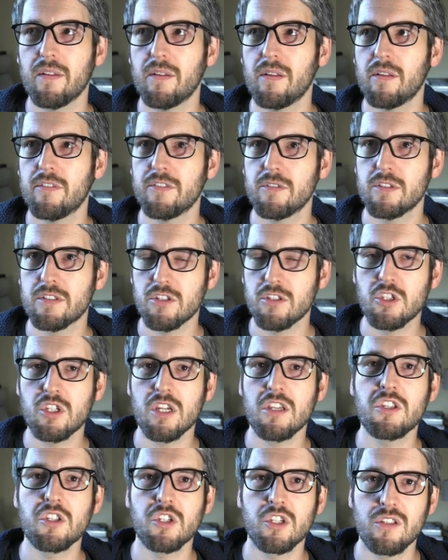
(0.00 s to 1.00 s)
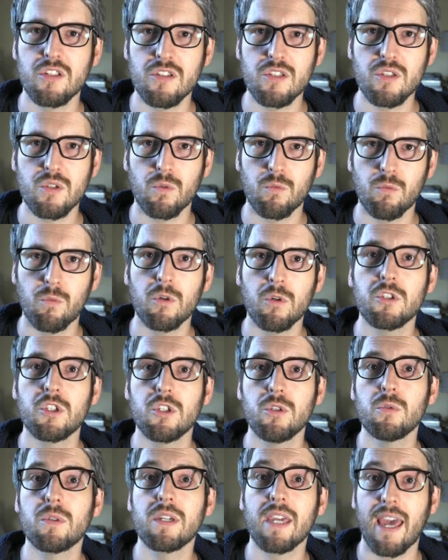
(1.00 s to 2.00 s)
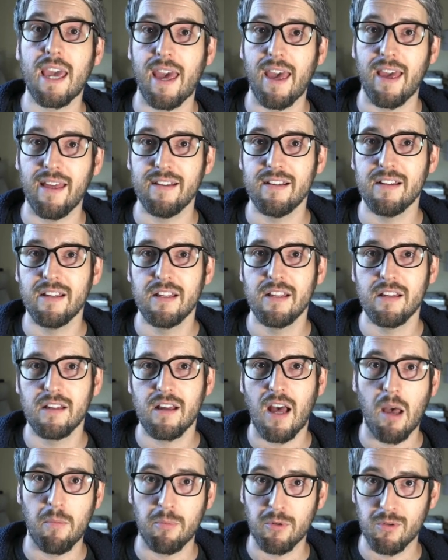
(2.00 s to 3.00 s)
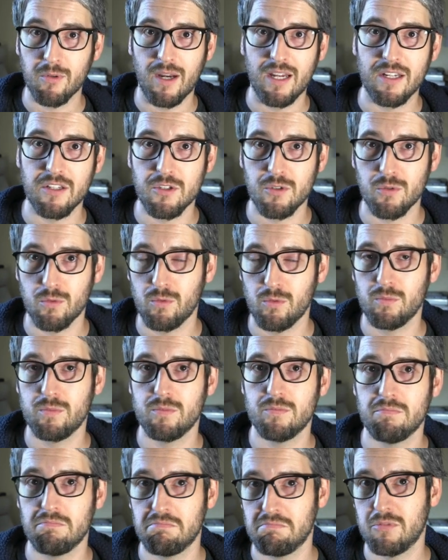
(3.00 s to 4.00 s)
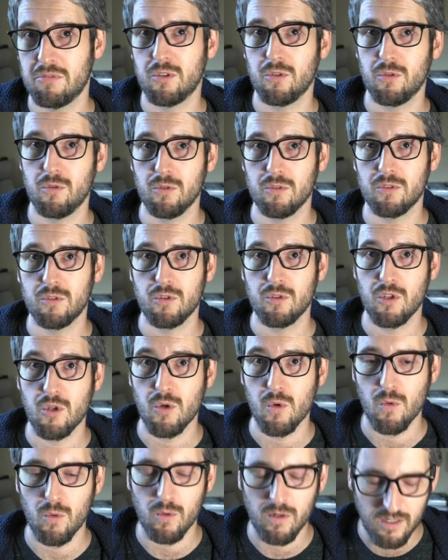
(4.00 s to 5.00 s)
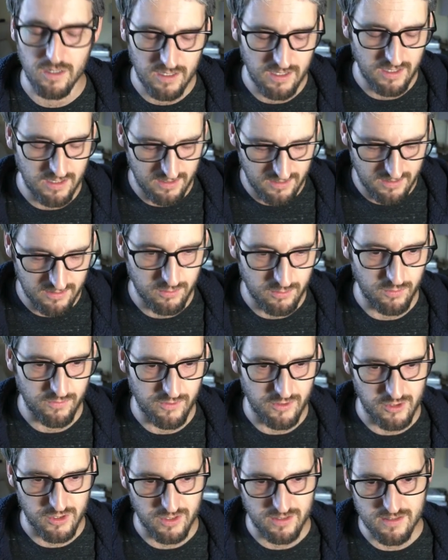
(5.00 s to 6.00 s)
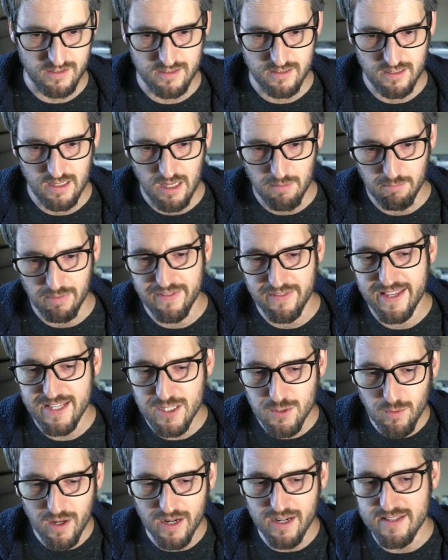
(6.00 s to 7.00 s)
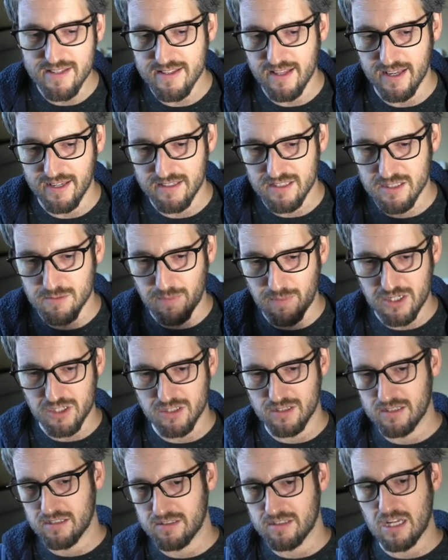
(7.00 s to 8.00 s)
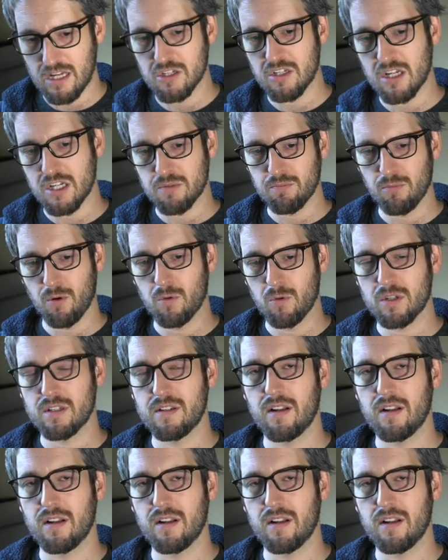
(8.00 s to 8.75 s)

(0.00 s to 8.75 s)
suggestions what you can upgrade to new versions. But this one is like, especially the mode null